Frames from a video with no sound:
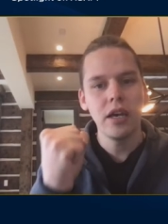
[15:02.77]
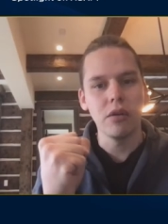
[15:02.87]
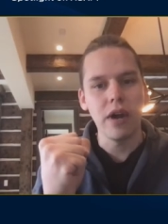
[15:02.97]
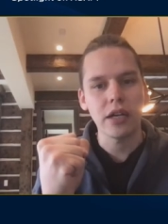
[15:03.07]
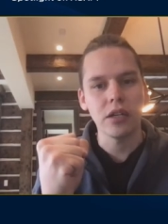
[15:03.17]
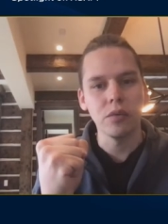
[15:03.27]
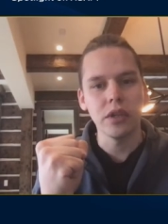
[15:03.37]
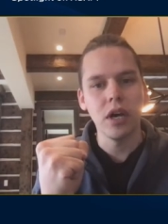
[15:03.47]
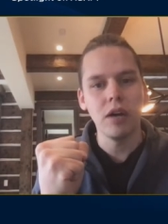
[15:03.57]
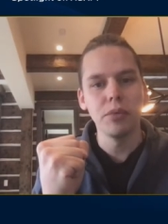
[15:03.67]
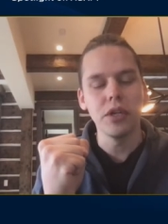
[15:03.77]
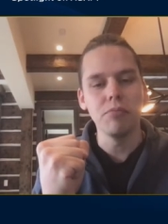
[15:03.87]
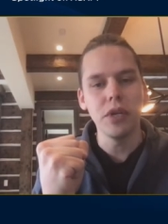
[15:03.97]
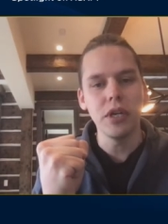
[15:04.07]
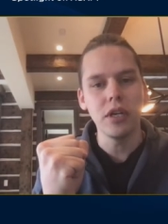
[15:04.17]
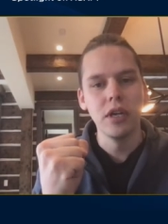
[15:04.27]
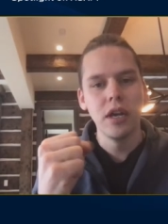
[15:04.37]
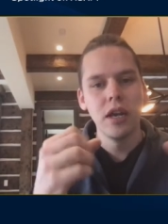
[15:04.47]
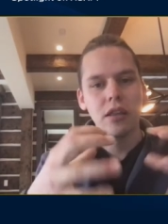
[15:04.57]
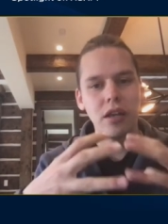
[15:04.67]
interacting with company B,
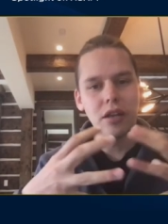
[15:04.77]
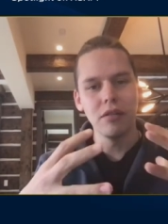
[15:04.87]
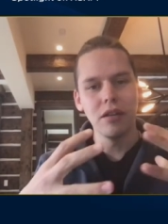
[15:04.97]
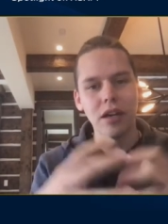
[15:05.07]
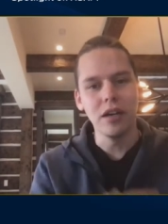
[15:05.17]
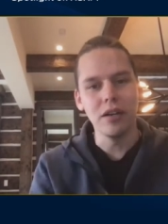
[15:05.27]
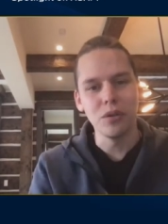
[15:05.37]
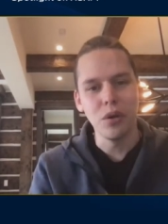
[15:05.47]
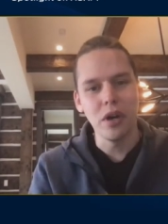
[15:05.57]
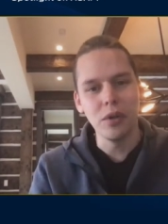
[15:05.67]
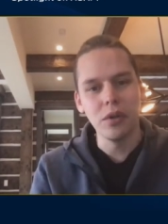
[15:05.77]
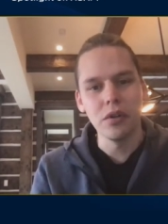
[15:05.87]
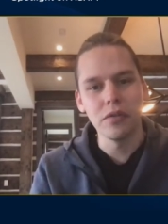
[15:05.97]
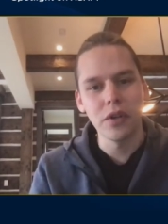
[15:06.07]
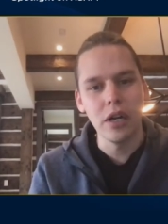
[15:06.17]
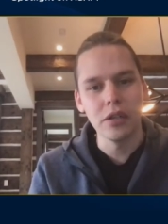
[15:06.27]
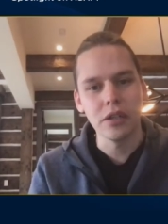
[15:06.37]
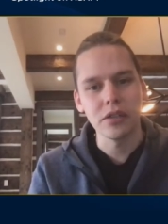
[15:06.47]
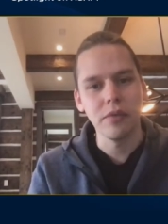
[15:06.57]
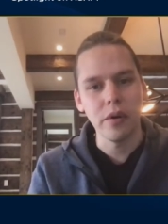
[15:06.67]
then you have a lot of
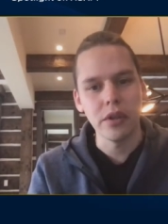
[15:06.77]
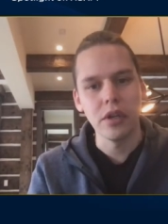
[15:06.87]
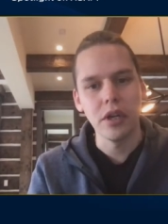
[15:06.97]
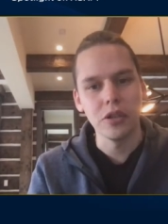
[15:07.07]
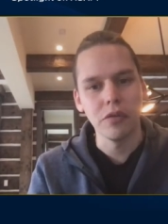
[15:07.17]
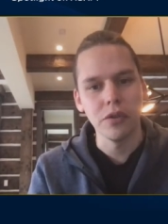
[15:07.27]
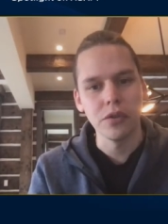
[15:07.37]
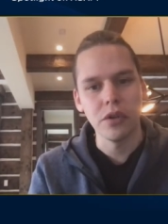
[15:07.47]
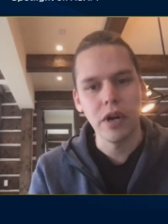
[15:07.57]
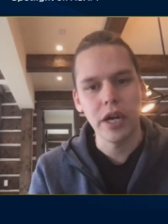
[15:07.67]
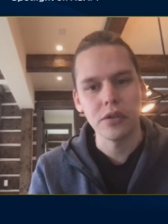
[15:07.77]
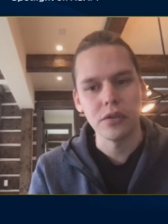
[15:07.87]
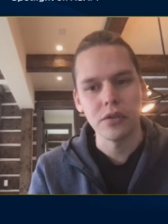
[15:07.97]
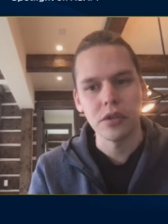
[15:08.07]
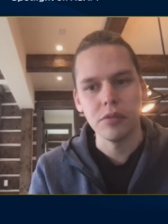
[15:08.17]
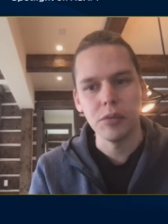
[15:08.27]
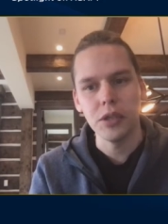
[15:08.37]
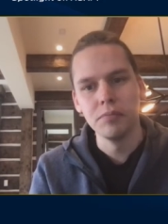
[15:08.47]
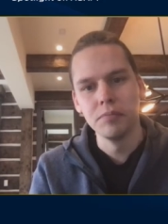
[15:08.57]
context about what the nature of those interactions is going to be.